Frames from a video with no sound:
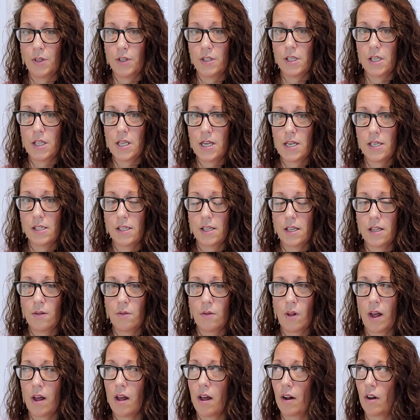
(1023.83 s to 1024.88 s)
to these,
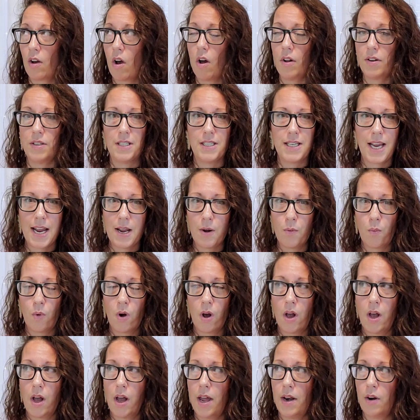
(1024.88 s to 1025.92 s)
called Day
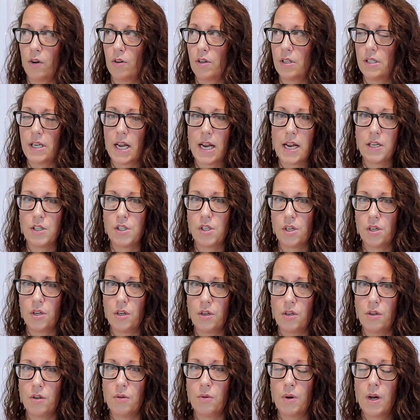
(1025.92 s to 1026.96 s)
1 or Day
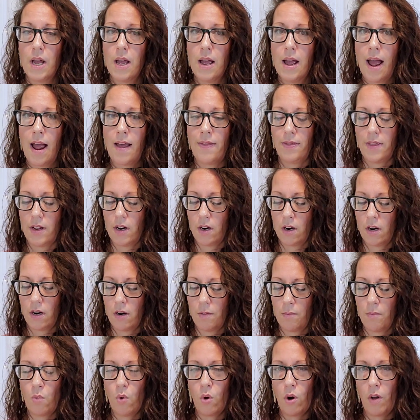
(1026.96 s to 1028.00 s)
2. And they're
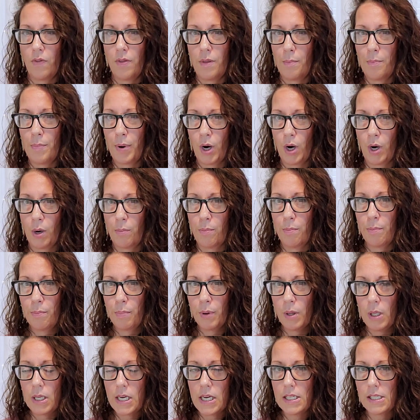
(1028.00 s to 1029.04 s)
more on the
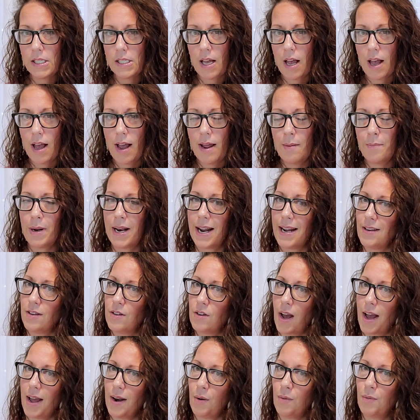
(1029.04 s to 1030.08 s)
purpley side, but
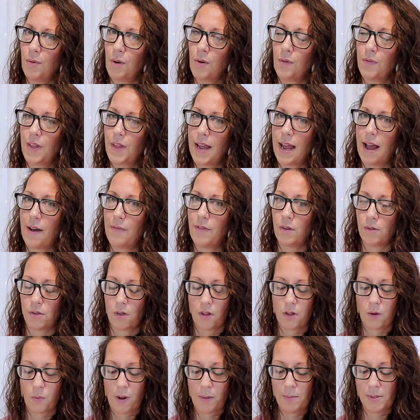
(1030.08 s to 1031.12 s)
I don't know if they have those on
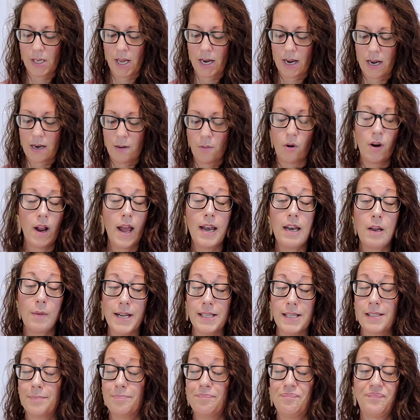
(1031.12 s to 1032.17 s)
their website anymore. Anyways,